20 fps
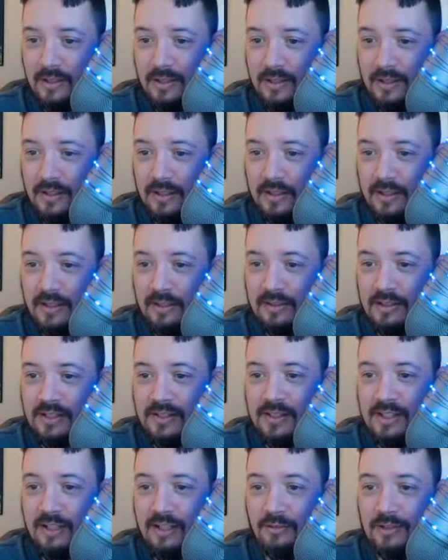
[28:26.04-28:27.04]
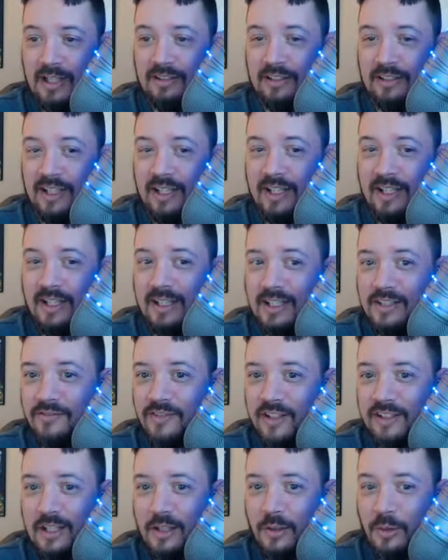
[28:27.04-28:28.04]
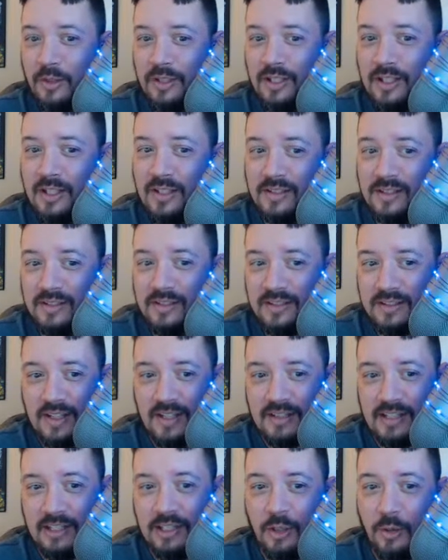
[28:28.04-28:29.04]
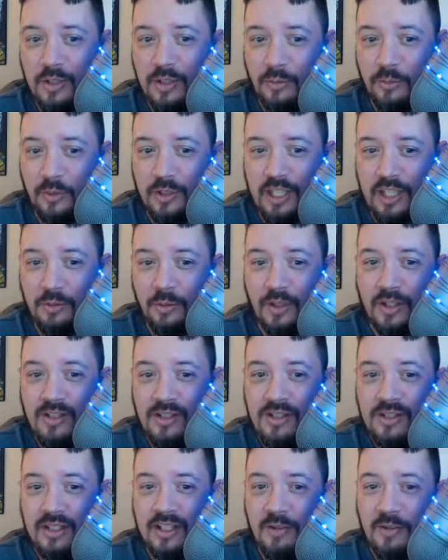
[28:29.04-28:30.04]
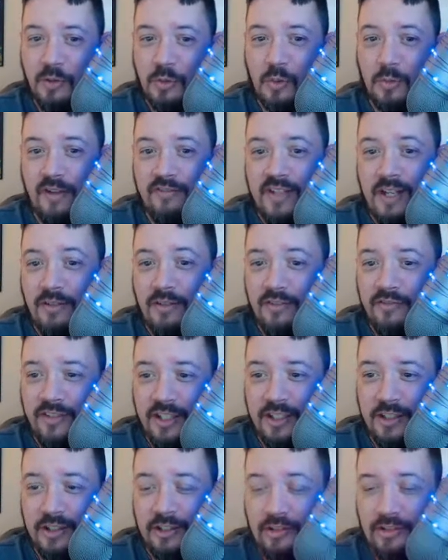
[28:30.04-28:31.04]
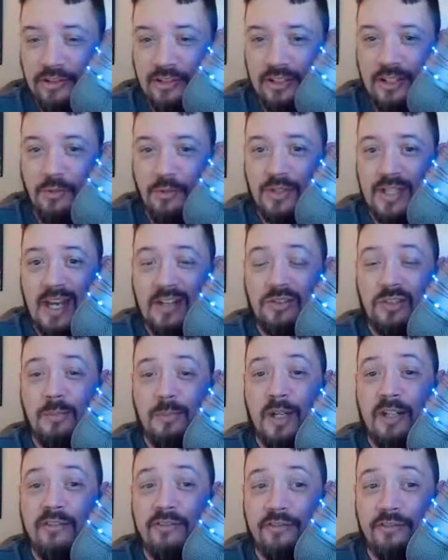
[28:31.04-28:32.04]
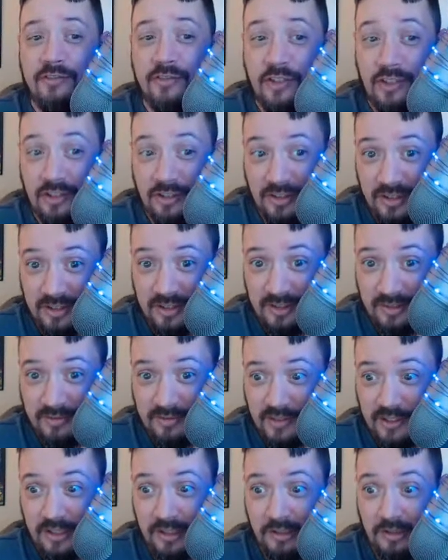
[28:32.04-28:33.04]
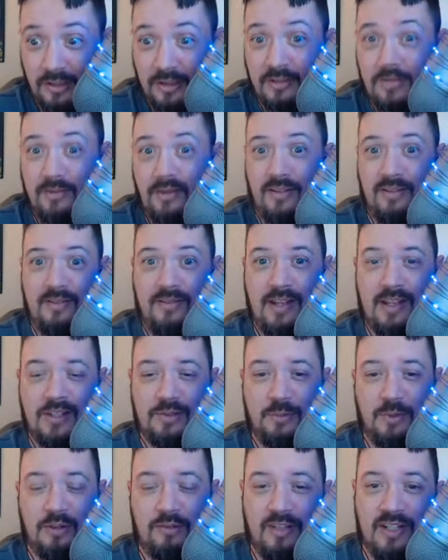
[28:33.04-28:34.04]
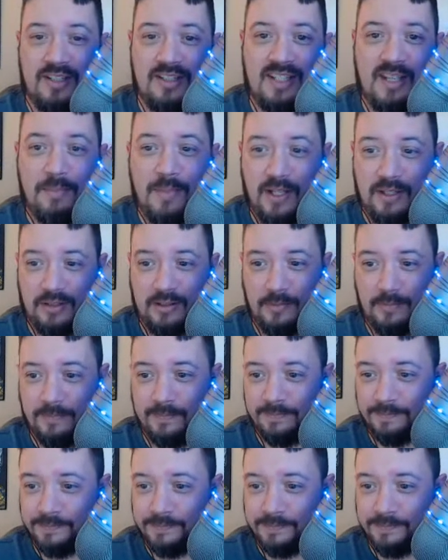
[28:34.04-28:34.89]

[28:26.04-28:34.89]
Let's see. Rod Lai is figure out who it is. Says I know who he was, and he was one of my favorite figures. He was actually my first figure. That's one of the reasons I picked him.